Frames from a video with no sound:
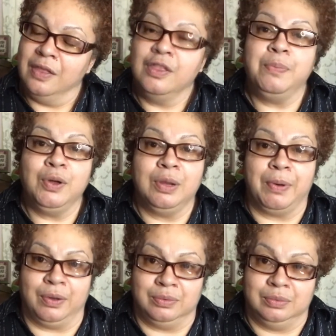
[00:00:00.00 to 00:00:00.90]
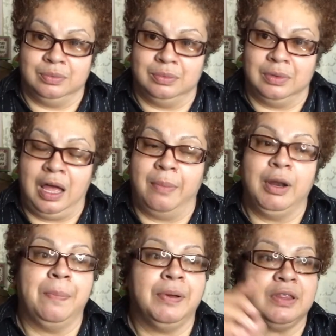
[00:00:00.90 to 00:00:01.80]
The Beauty Beau. I'm
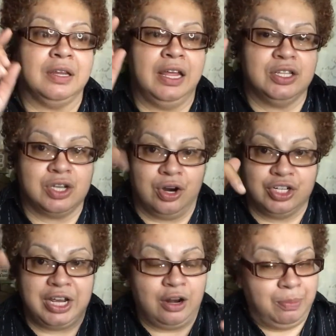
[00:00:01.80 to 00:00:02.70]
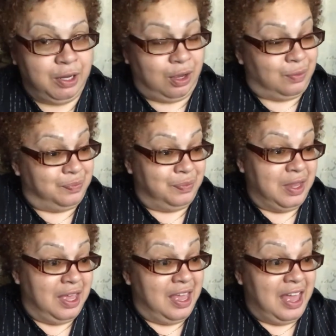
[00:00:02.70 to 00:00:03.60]
gonna put the link to her channel below.
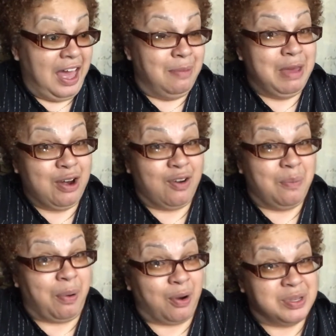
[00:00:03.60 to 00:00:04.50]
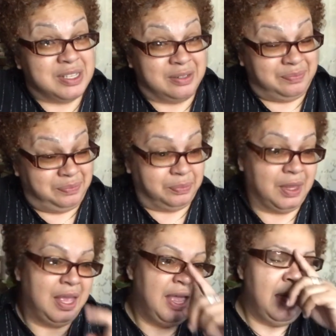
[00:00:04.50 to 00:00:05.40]
I met her in person.
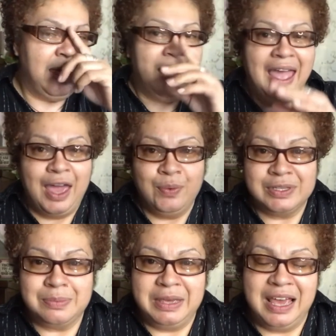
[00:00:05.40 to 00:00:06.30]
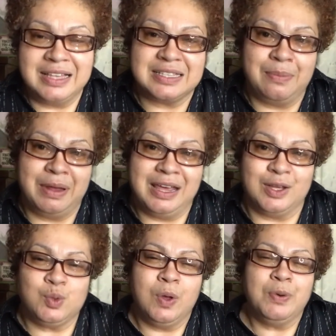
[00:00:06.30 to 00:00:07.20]
It was me and somebody
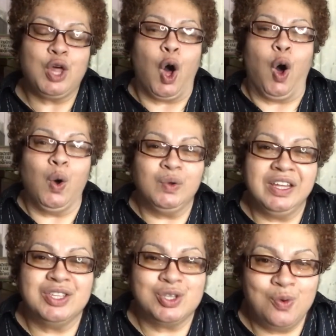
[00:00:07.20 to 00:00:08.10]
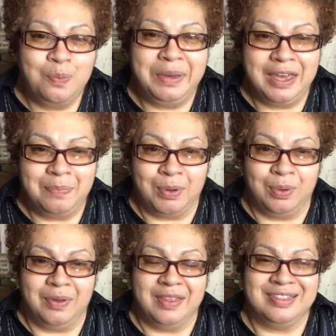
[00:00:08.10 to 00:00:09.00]
else. We were the only two
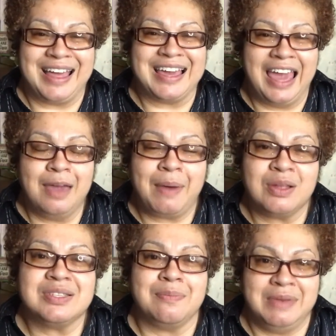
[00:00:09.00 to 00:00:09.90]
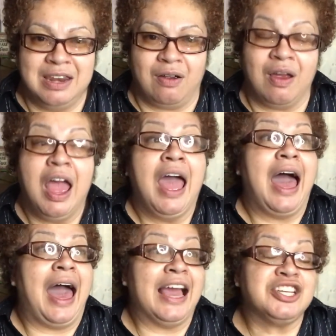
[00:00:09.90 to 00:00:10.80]
people that came out to meet her.
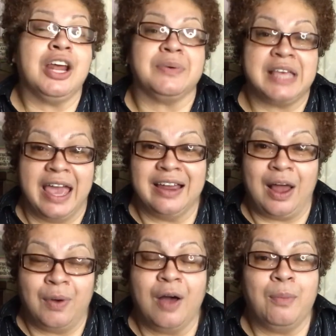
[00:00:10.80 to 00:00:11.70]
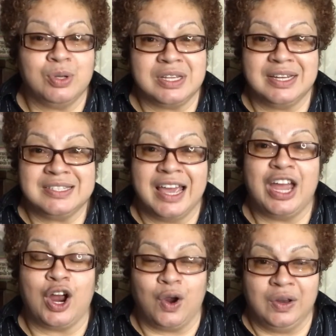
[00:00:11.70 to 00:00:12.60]
Actually, I was hanging out with her most of the
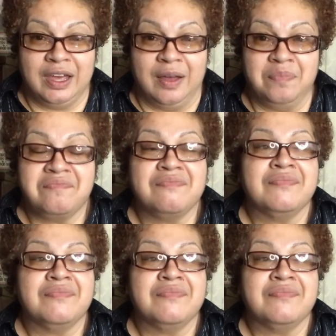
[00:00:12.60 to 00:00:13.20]
day earlier,